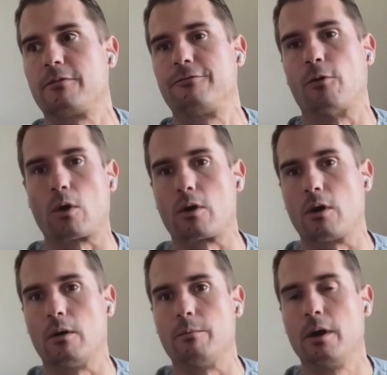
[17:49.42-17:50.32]

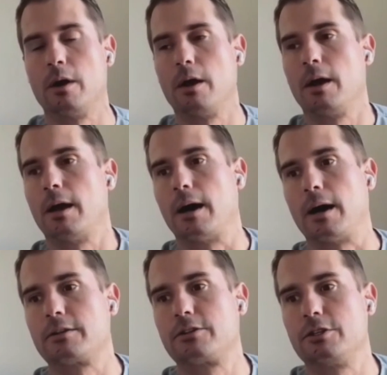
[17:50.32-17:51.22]
forum
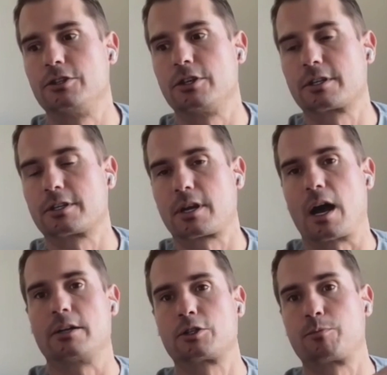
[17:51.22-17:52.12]
to just
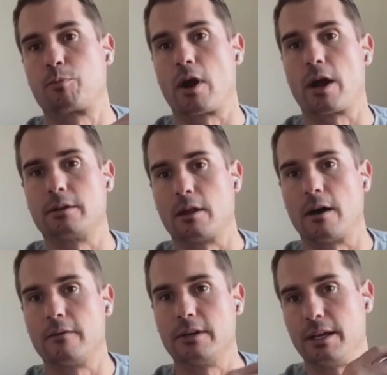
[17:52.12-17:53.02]
kind of spread
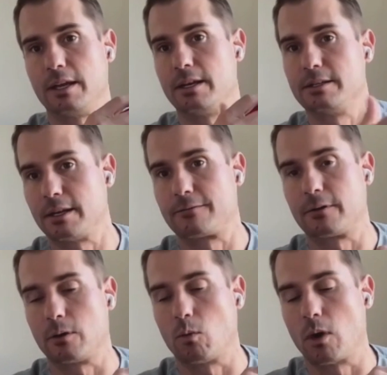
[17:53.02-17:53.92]
love in a
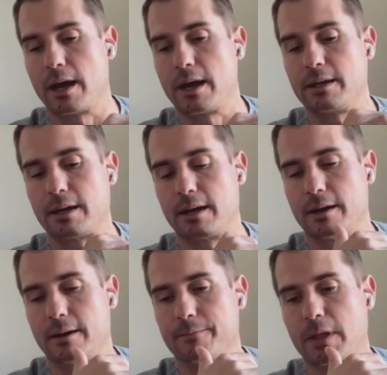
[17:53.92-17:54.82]
different way.
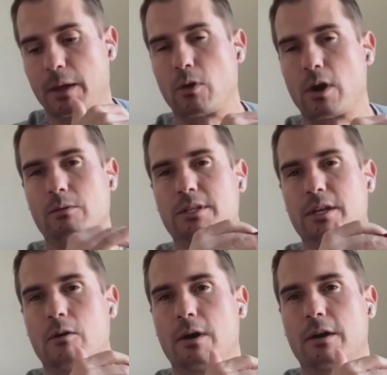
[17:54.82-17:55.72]
And what I was
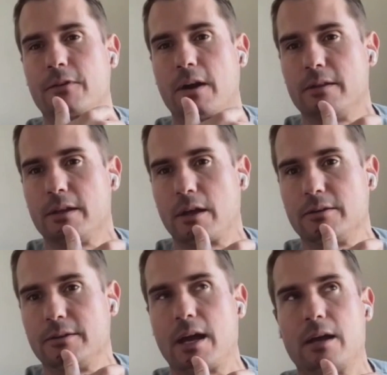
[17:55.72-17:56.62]
telling my friend the
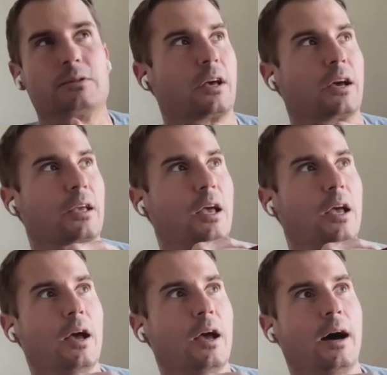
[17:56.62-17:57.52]
other day was like
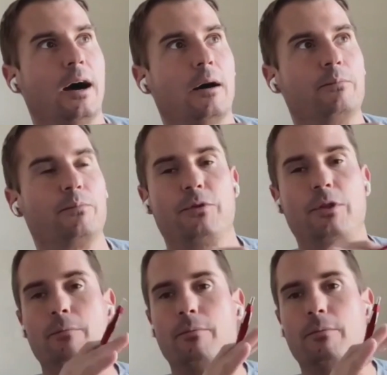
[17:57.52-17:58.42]

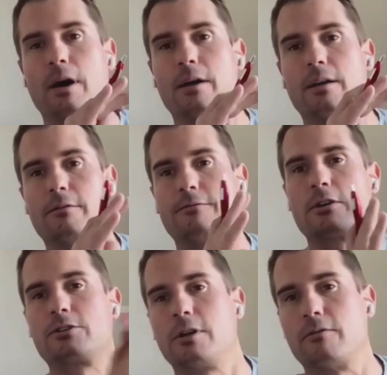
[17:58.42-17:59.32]
the
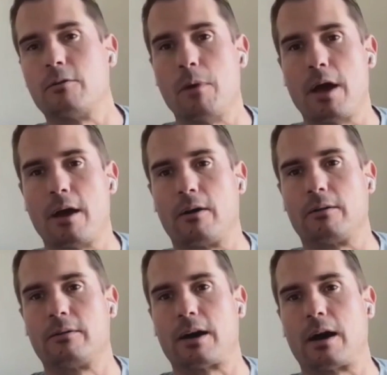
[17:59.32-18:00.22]
version of a
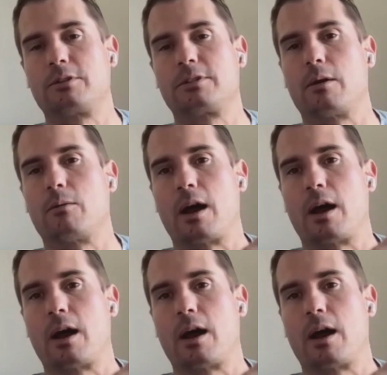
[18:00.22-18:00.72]
male, I would say